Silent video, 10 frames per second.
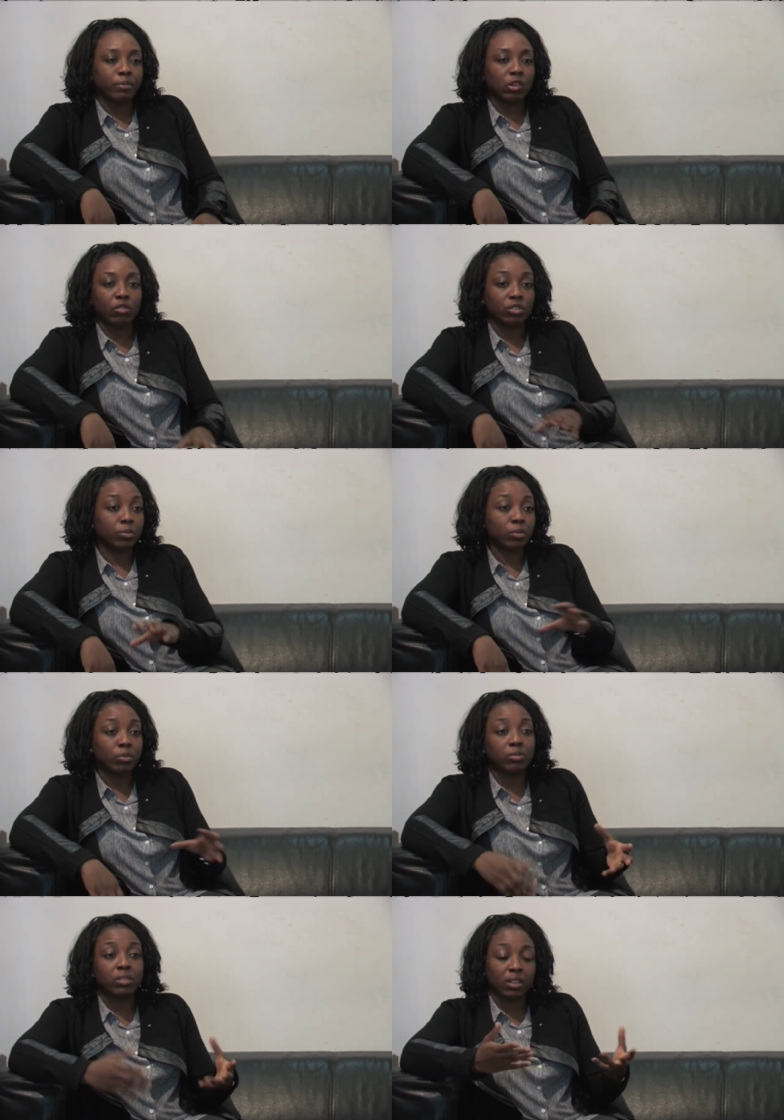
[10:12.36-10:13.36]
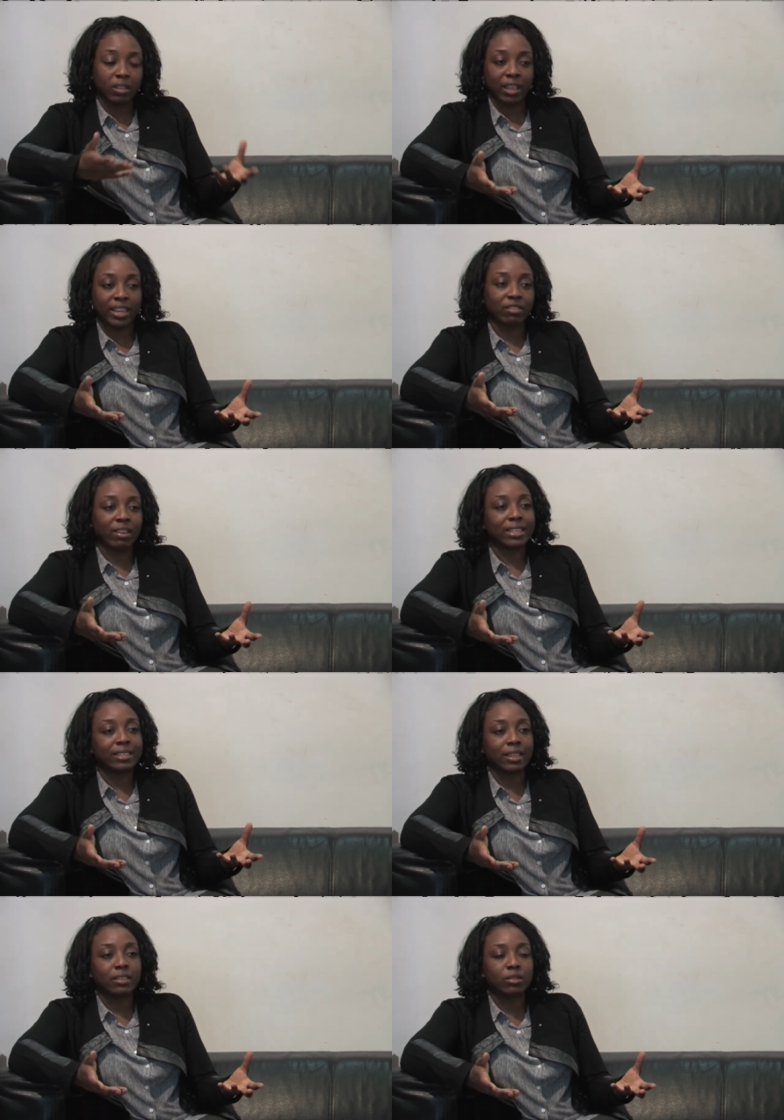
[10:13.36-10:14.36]
across the board, like you rightly
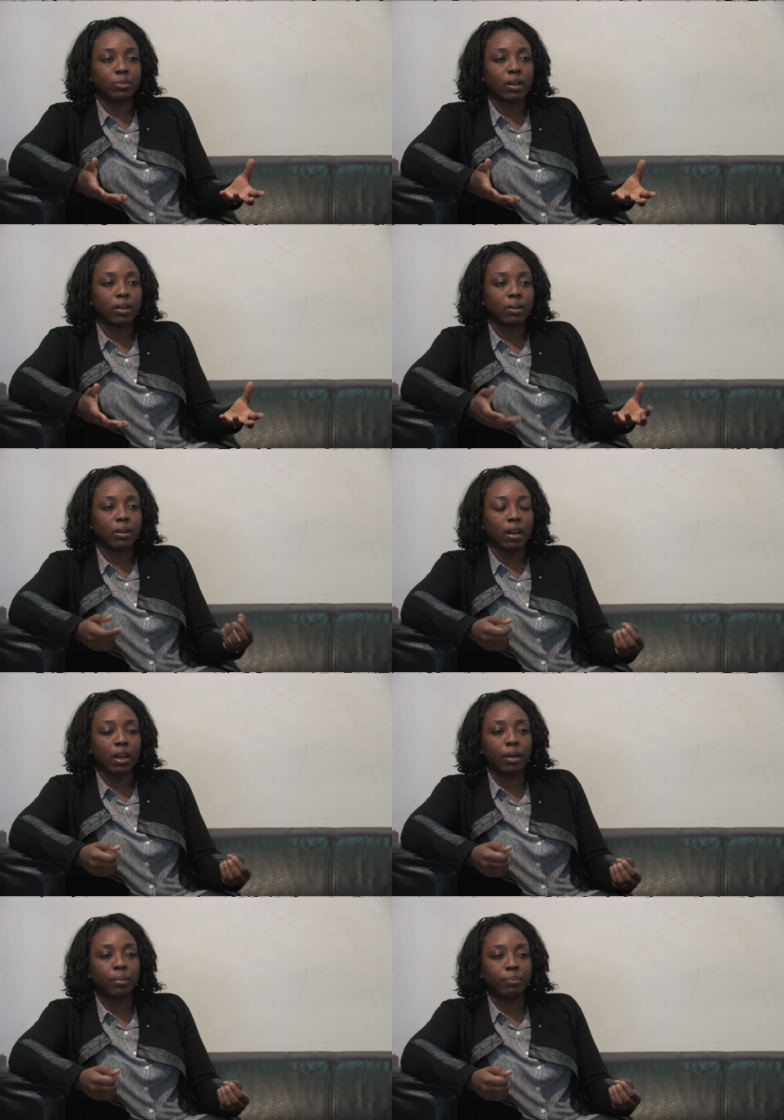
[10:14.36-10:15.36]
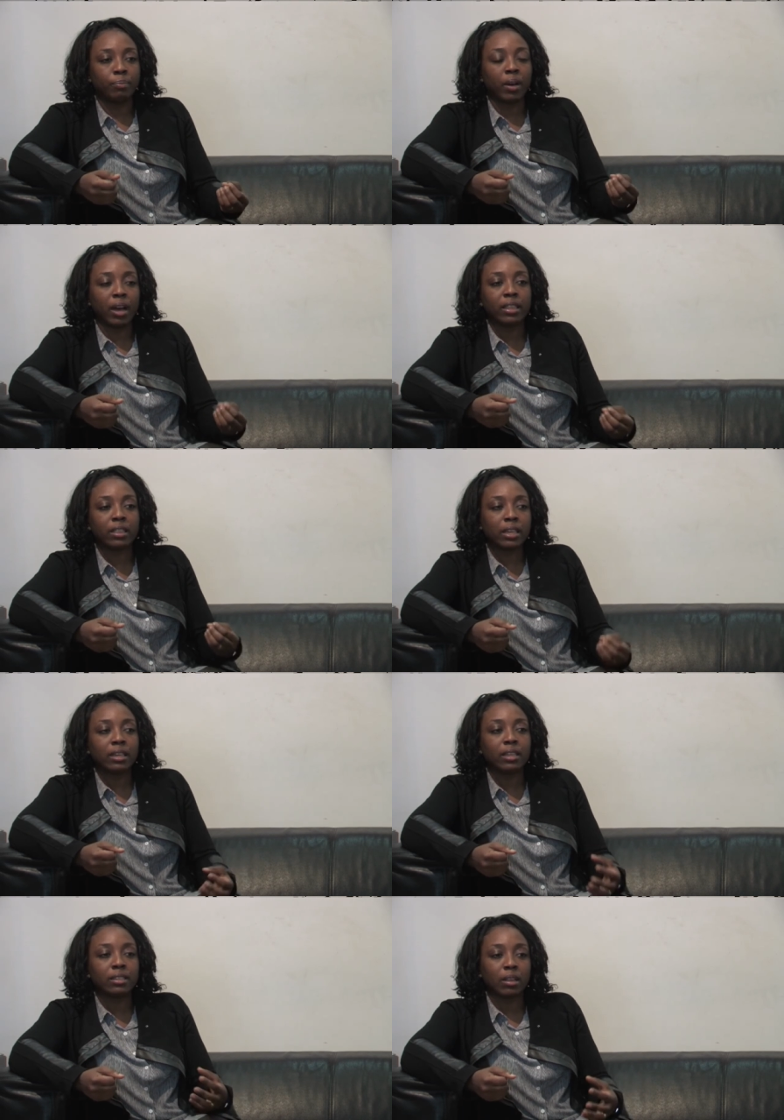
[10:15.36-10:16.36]
said as well. But I
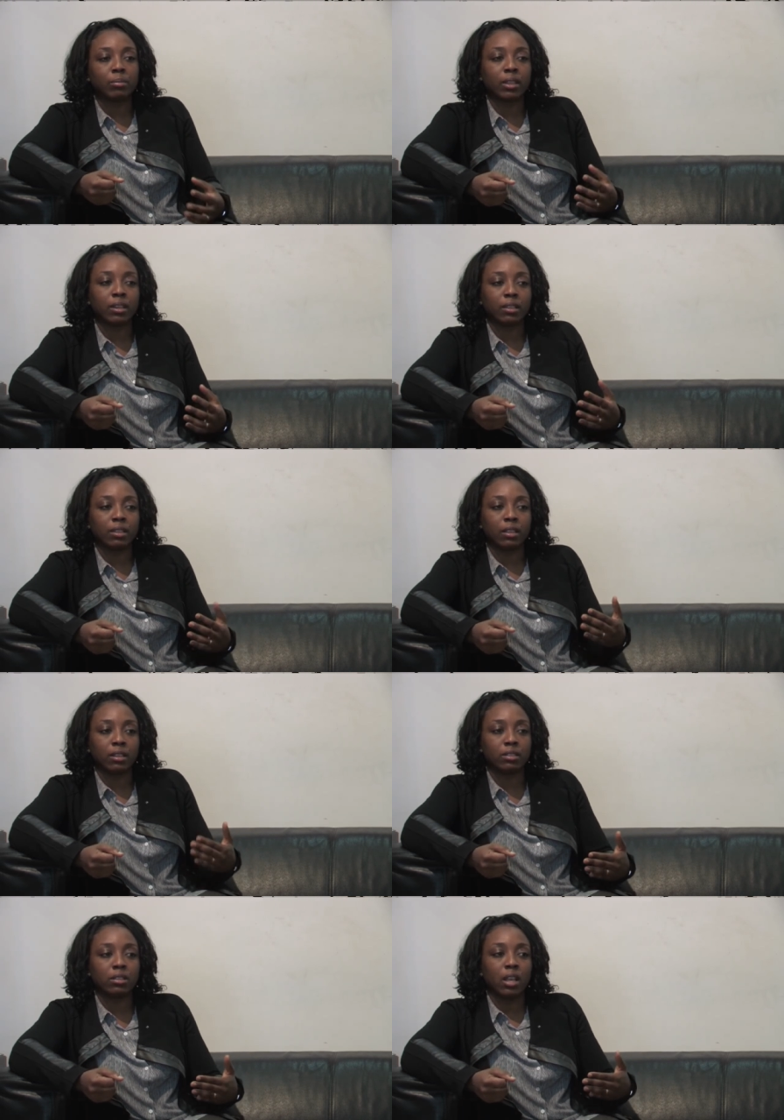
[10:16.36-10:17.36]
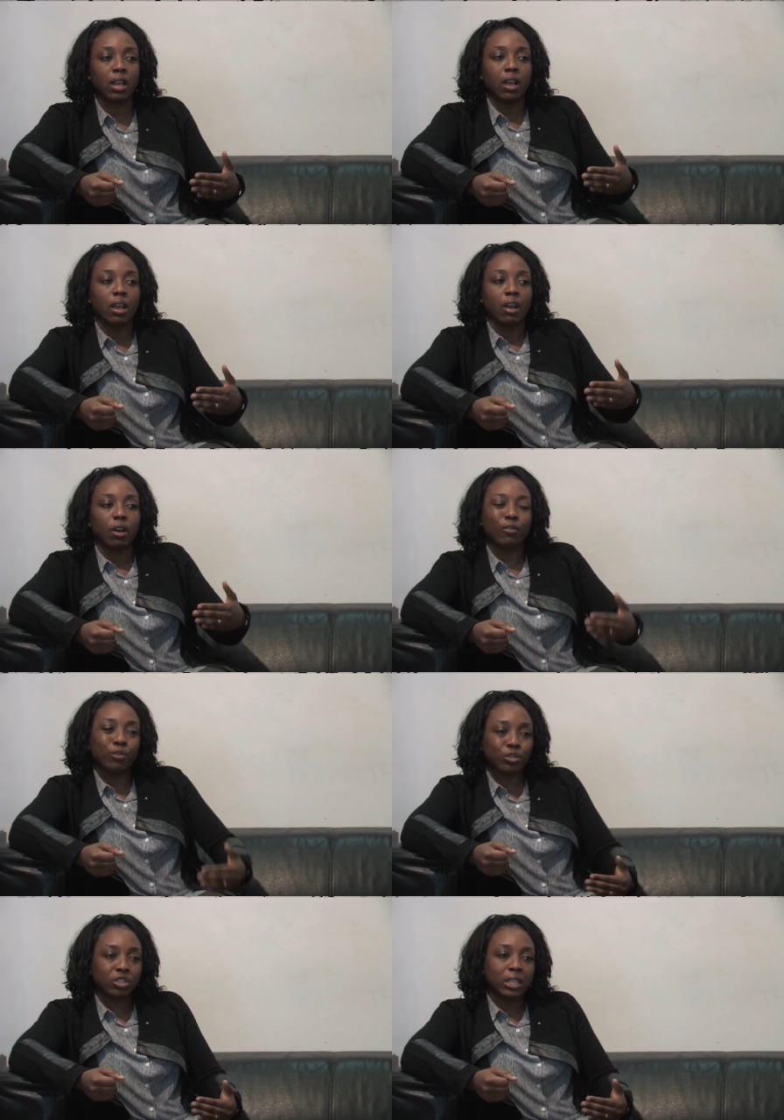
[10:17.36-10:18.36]
think it's something that,
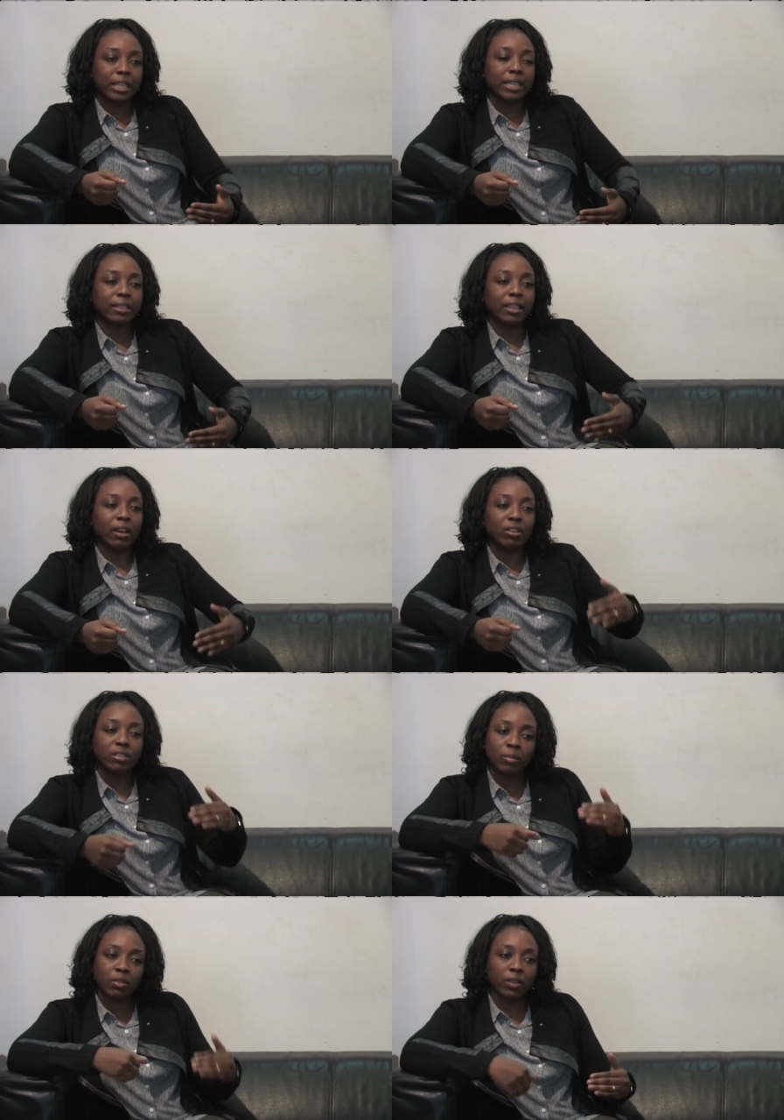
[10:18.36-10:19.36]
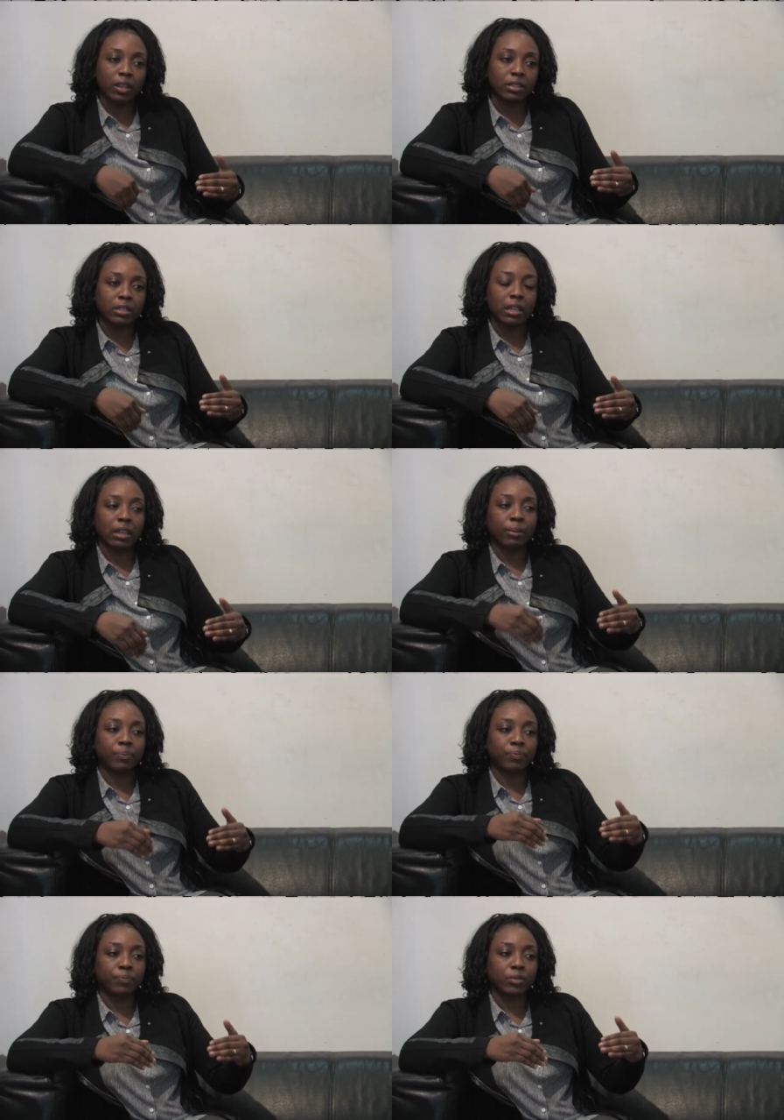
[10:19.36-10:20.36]
unfortunately, there are some of us that,
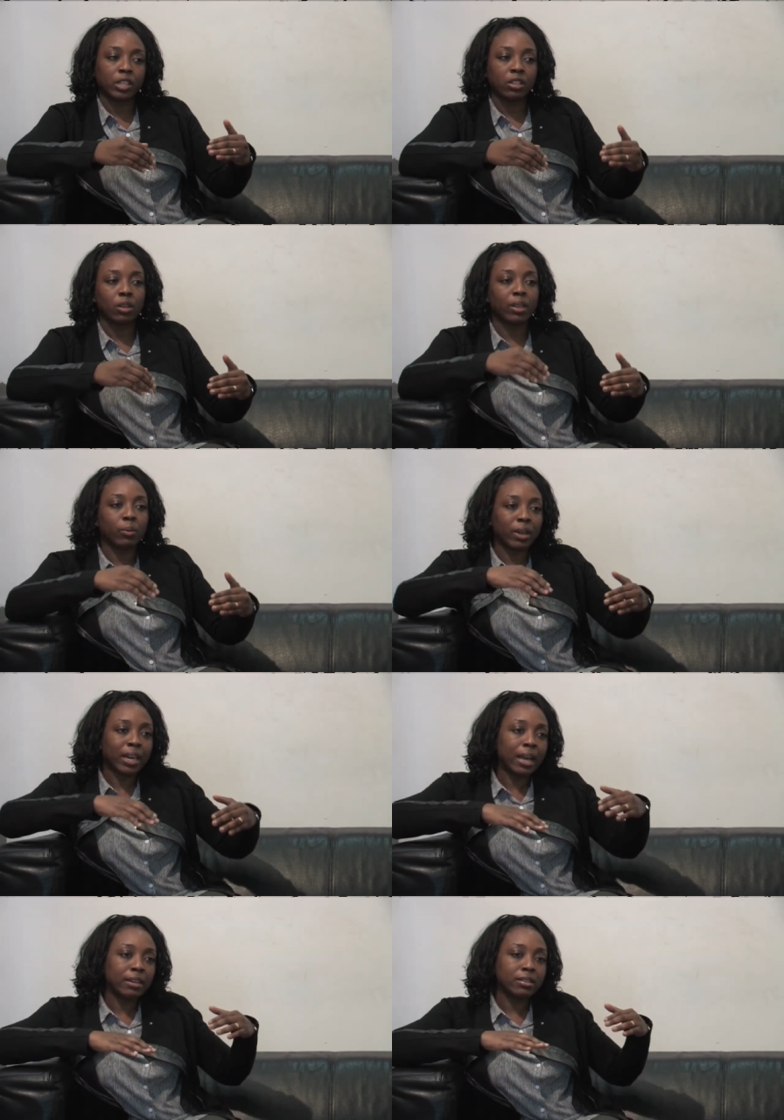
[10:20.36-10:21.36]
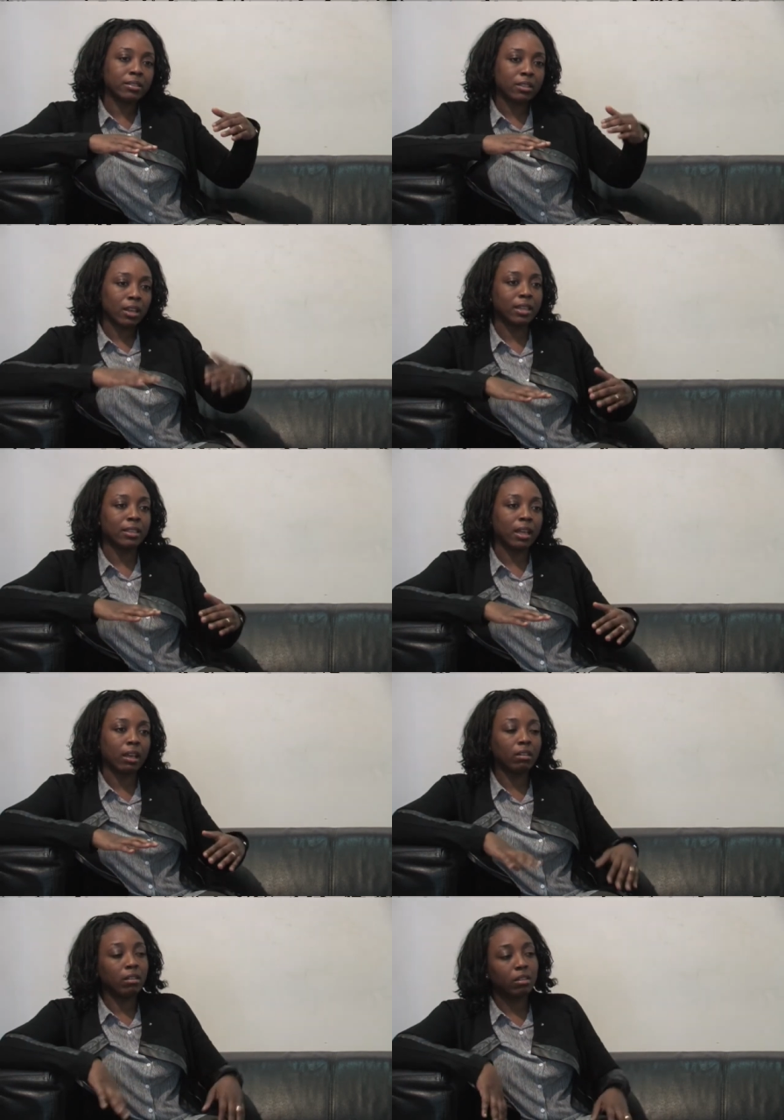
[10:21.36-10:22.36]
that we're kind of stuck in that,